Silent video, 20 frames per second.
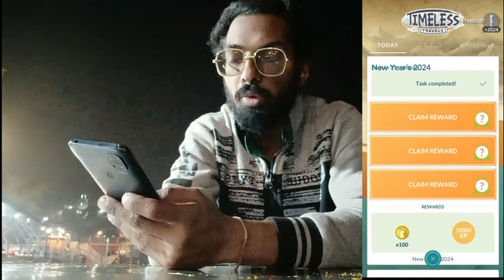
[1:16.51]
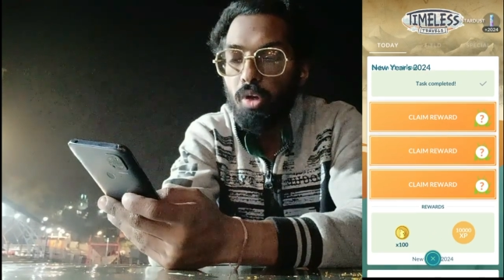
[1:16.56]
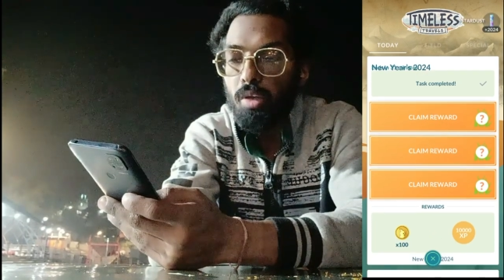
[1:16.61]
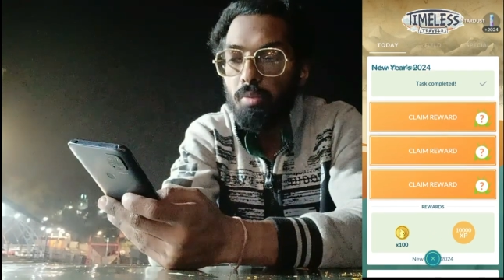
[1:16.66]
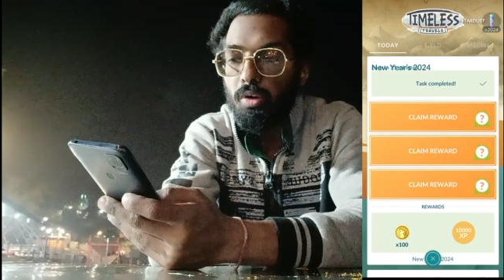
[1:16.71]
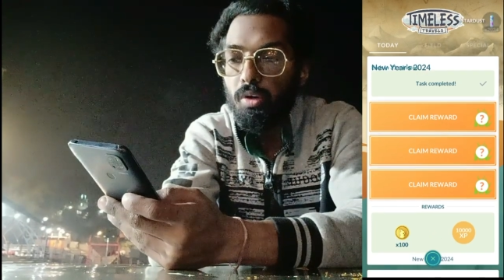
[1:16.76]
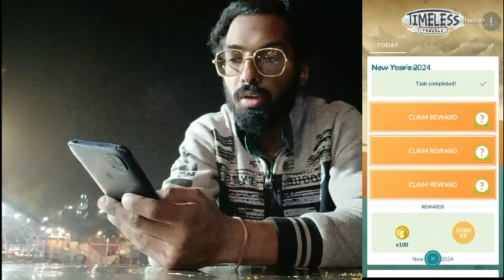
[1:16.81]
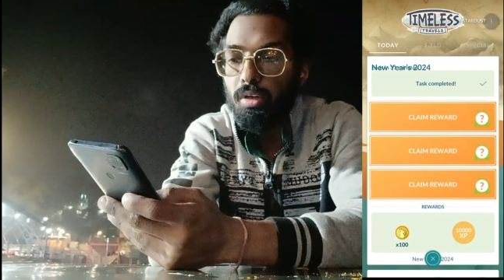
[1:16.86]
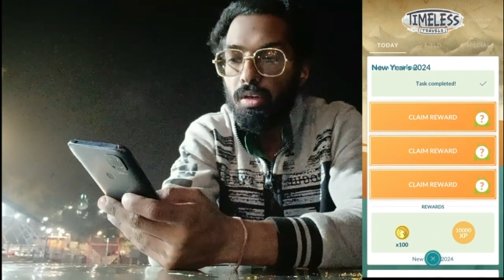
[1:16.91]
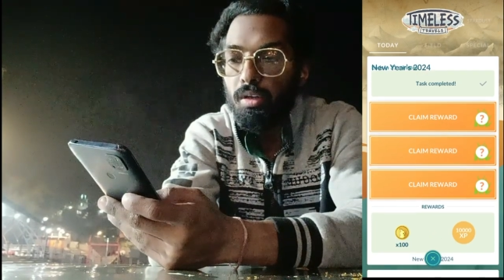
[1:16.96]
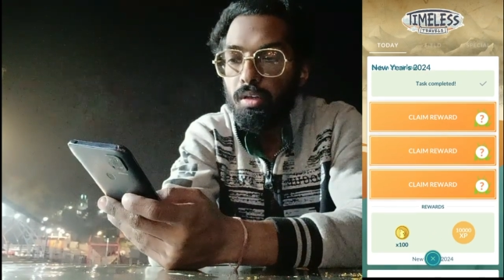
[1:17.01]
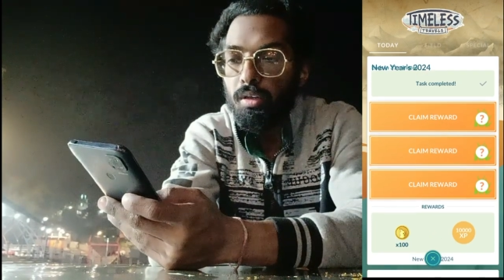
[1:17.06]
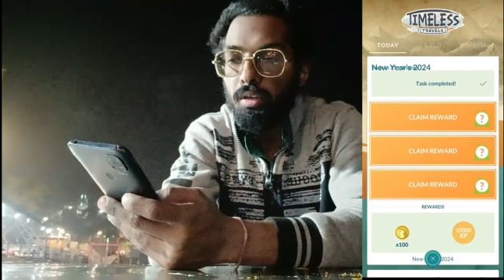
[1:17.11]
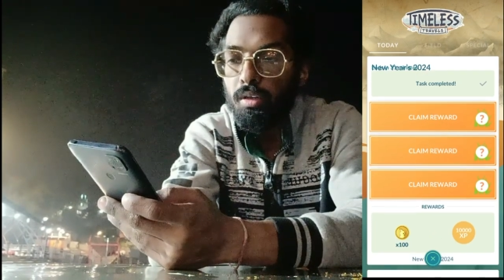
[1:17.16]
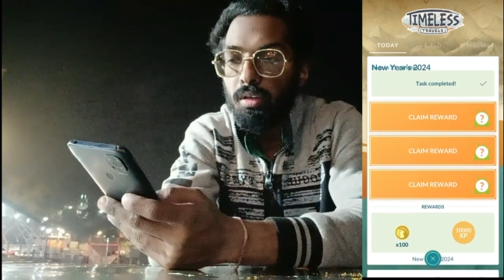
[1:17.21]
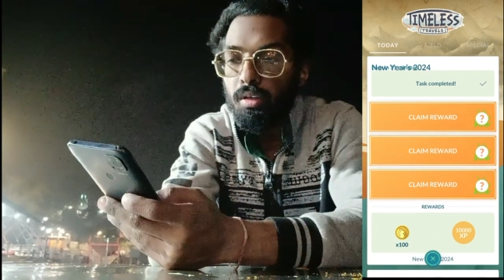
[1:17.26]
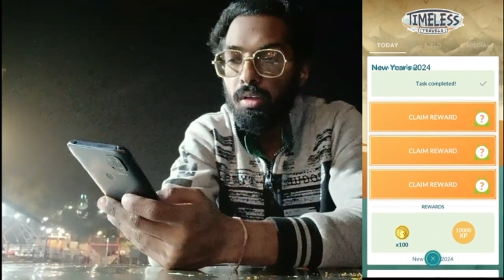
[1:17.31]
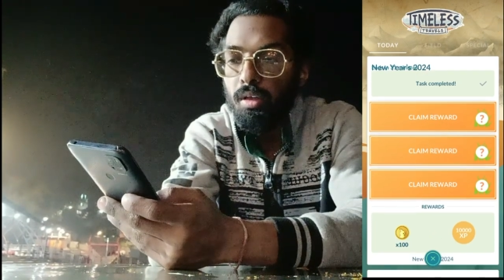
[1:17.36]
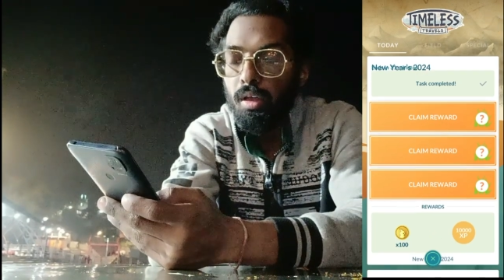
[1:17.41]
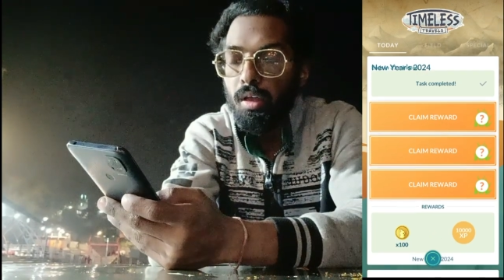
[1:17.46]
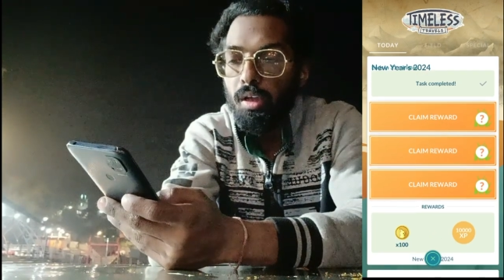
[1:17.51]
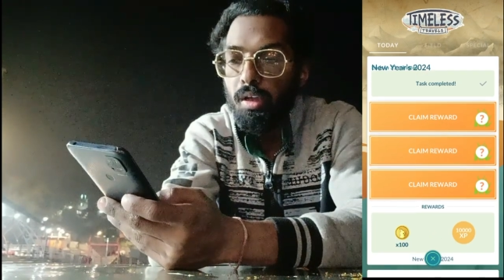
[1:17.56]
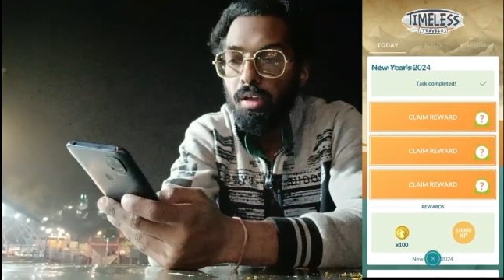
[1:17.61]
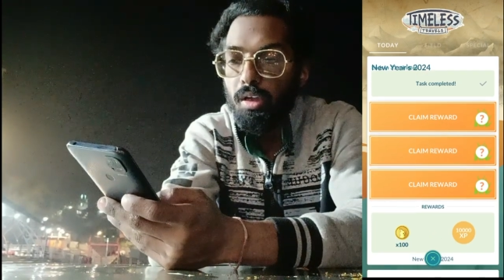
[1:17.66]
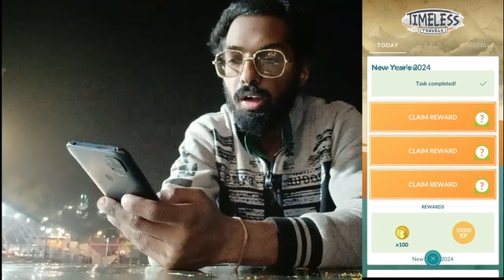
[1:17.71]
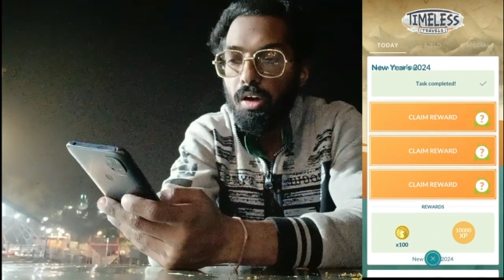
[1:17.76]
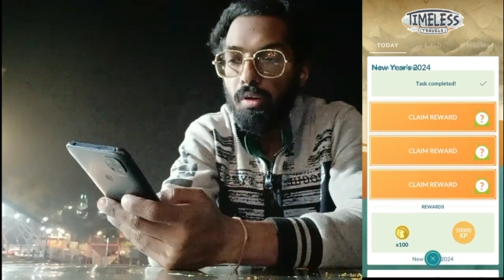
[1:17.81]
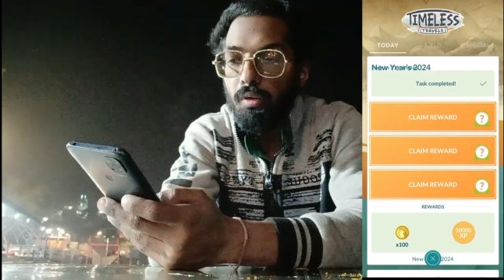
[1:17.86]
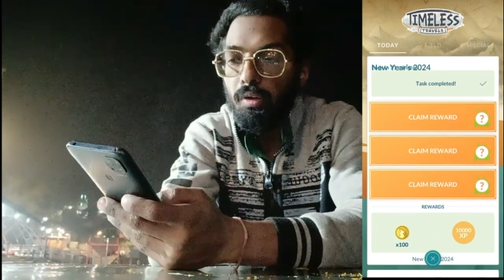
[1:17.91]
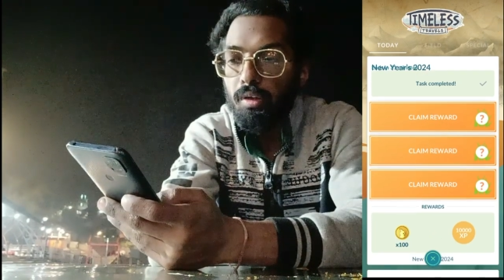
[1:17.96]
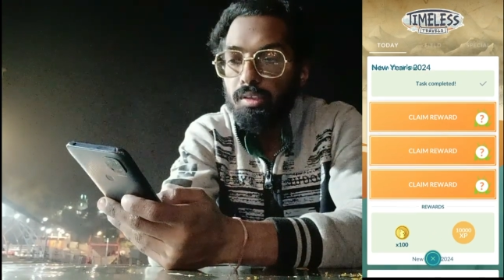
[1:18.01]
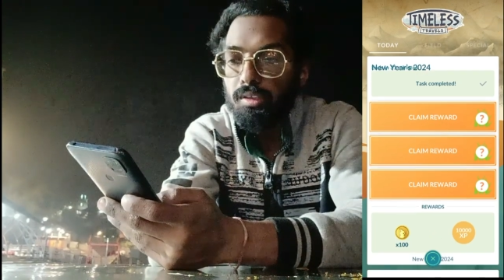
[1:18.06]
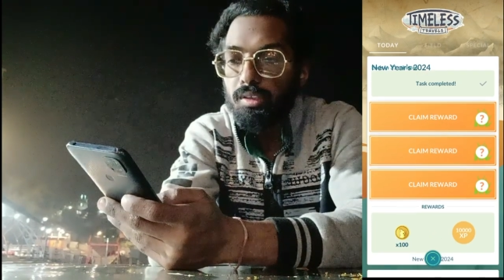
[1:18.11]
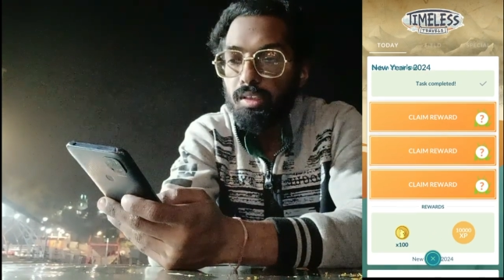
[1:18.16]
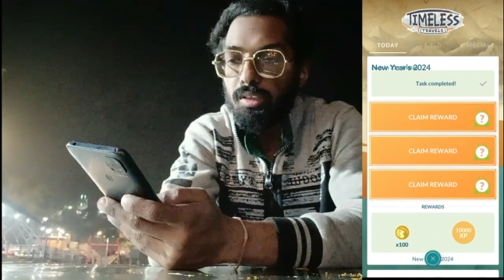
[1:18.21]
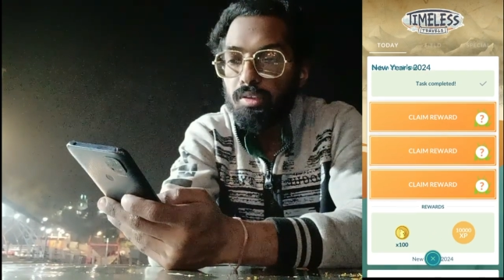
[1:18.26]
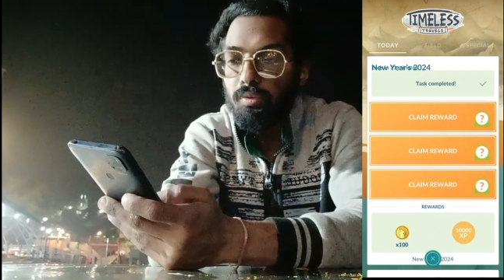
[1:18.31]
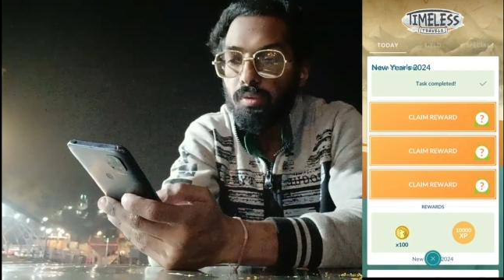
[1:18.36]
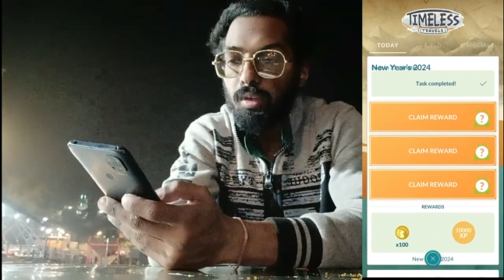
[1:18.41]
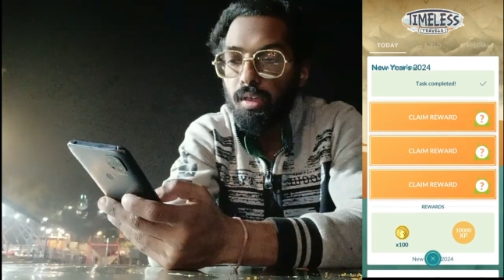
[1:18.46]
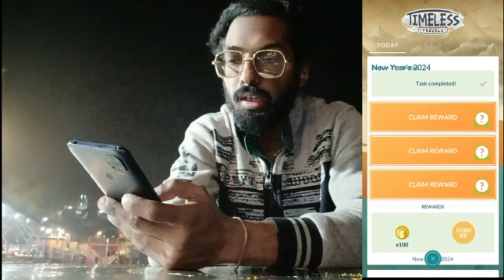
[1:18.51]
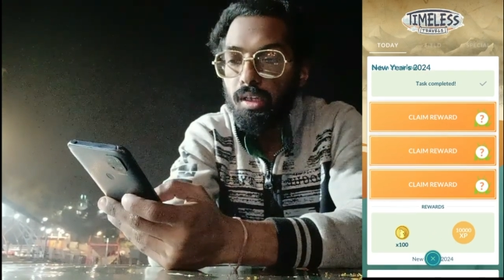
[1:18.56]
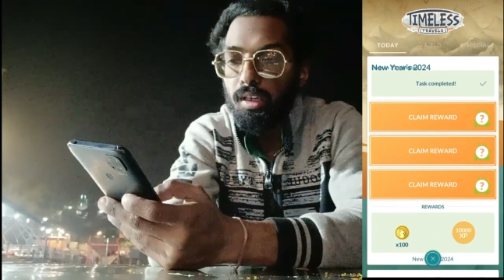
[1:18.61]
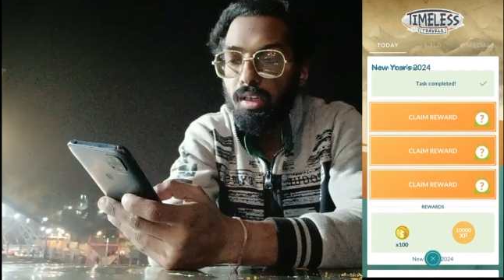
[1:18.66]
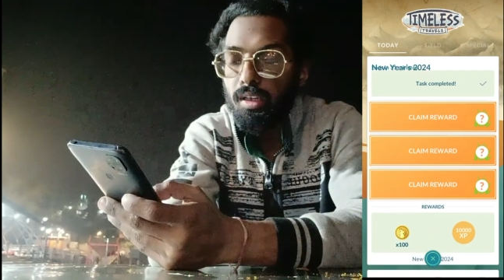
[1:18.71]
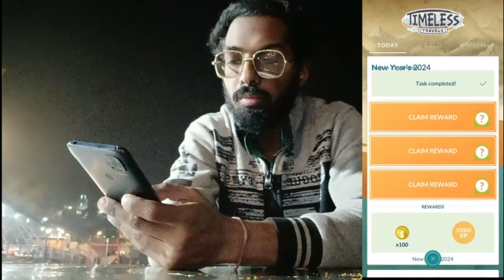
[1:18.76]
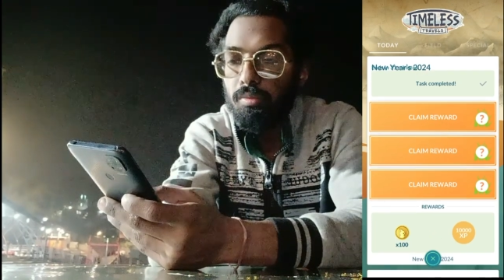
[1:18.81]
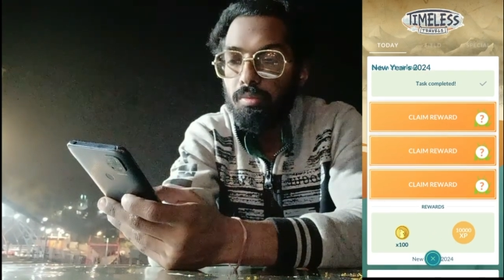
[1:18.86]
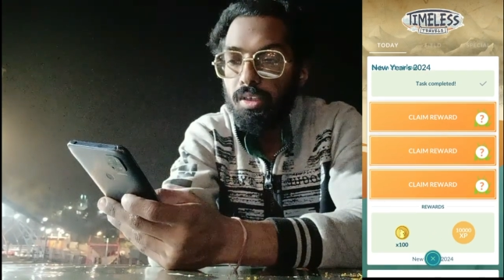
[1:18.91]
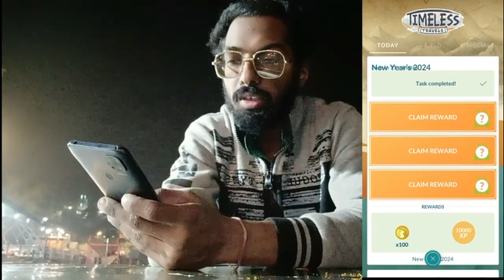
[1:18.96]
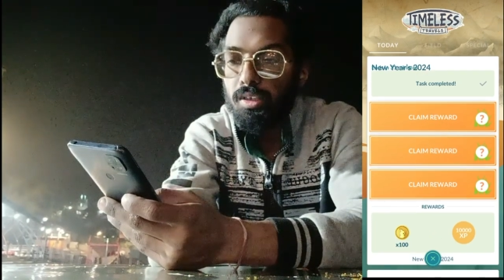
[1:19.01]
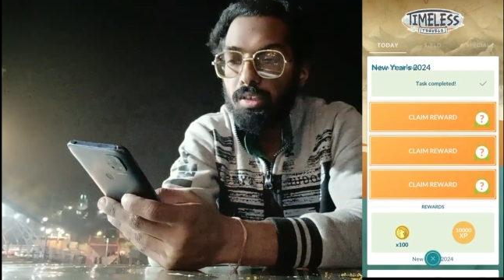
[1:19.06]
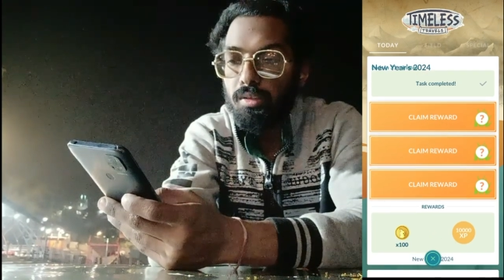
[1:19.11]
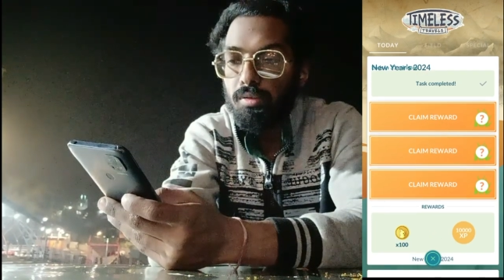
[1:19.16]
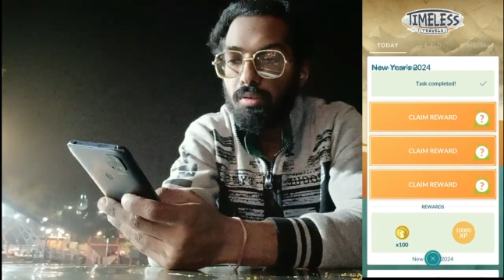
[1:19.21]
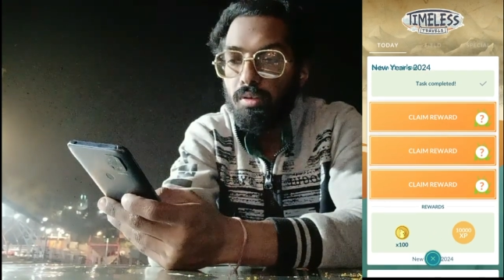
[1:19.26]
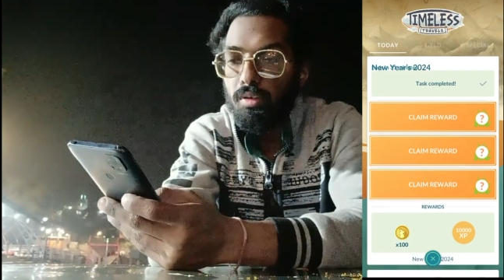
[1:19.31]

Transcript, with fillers: pokemon encounters let's quickly claim this